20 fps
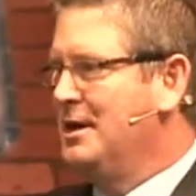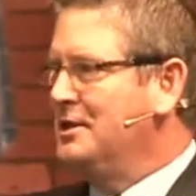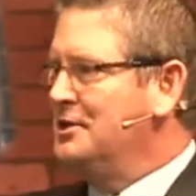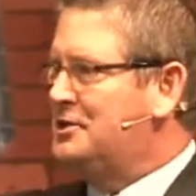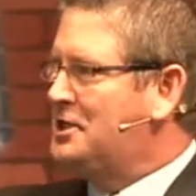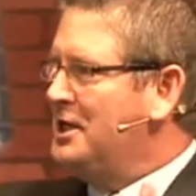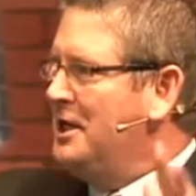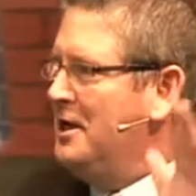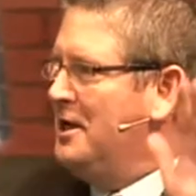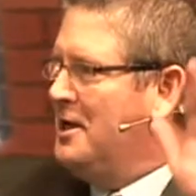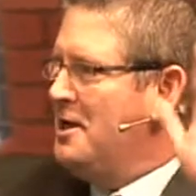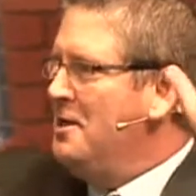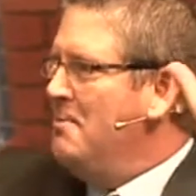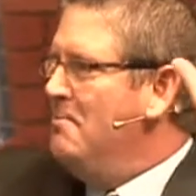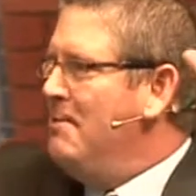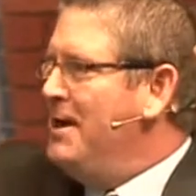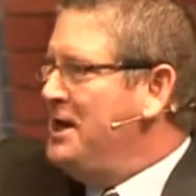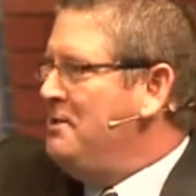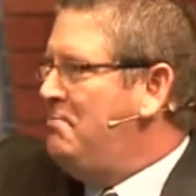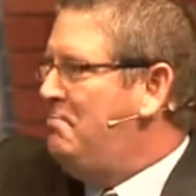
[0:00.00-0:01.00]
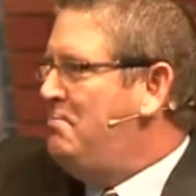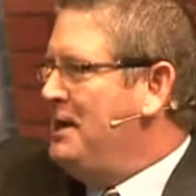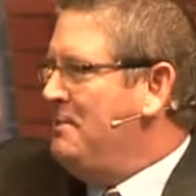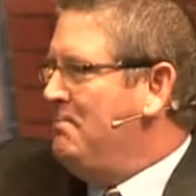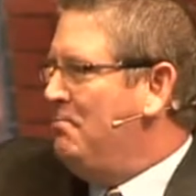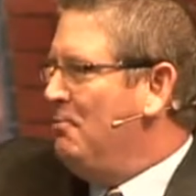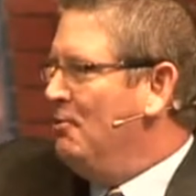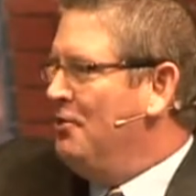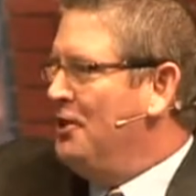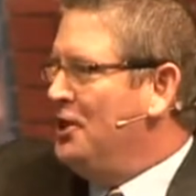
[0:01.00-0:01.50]
You see, many
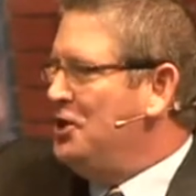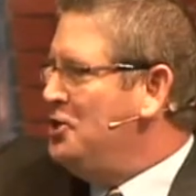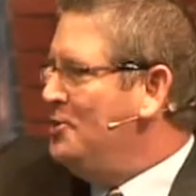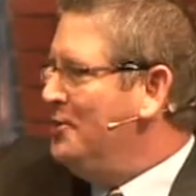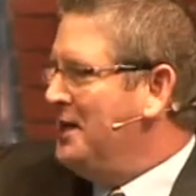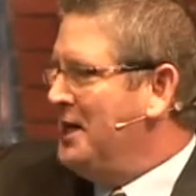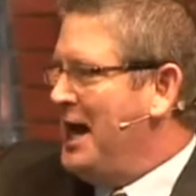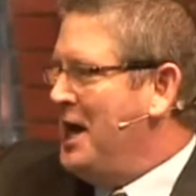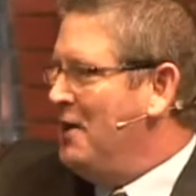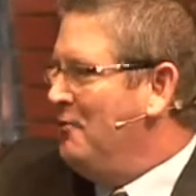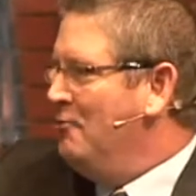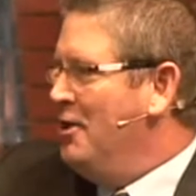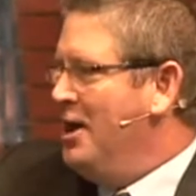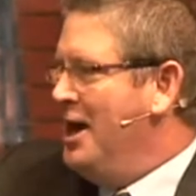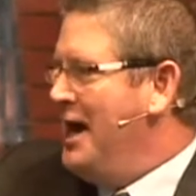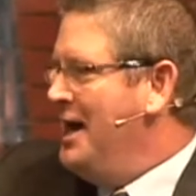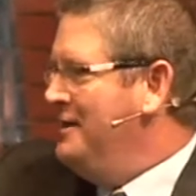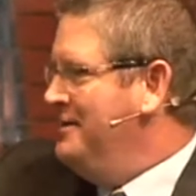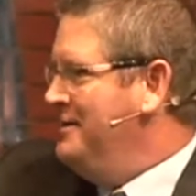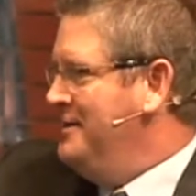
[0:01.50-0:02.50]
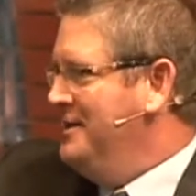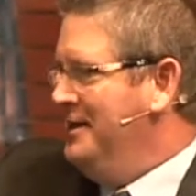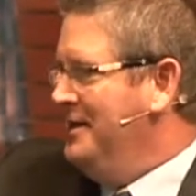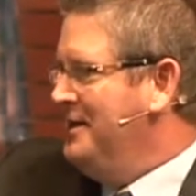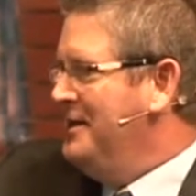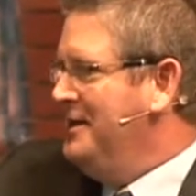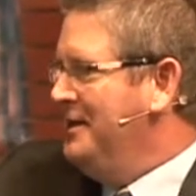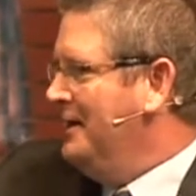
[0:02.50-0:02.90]
people that you and I run